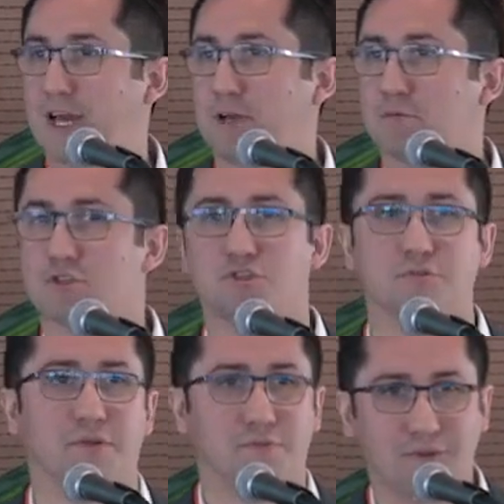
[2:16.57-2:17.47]
I'm not
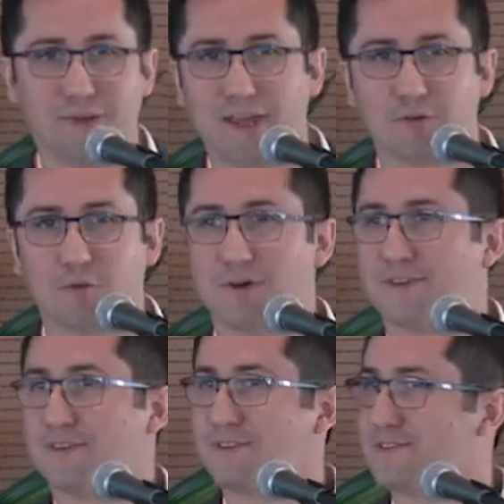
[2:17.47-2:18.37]
sure if
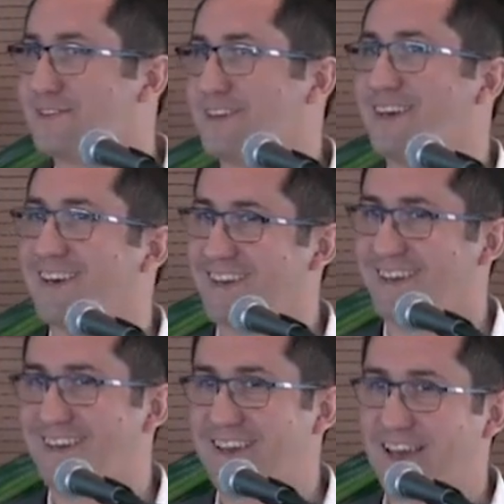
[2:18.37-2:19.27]
everyone knows
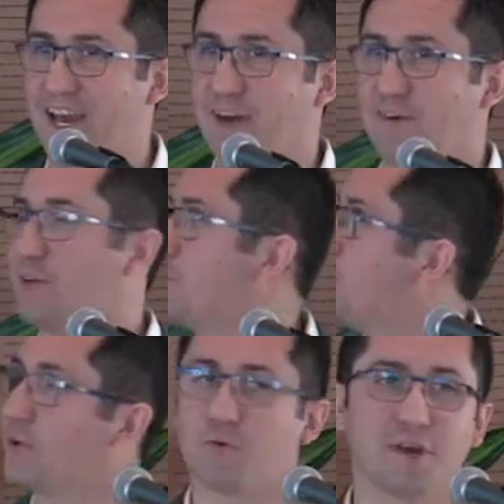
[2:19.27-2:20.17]
about
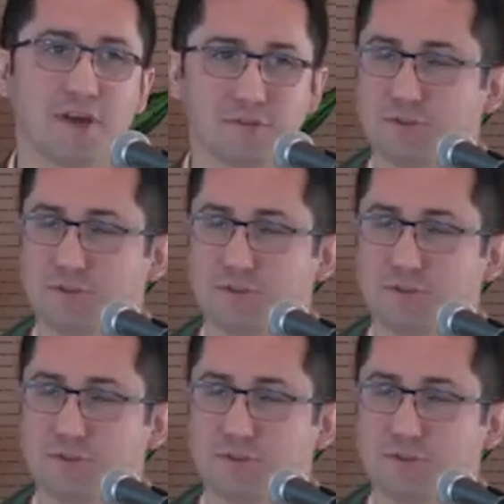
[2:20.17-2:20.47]
where we are,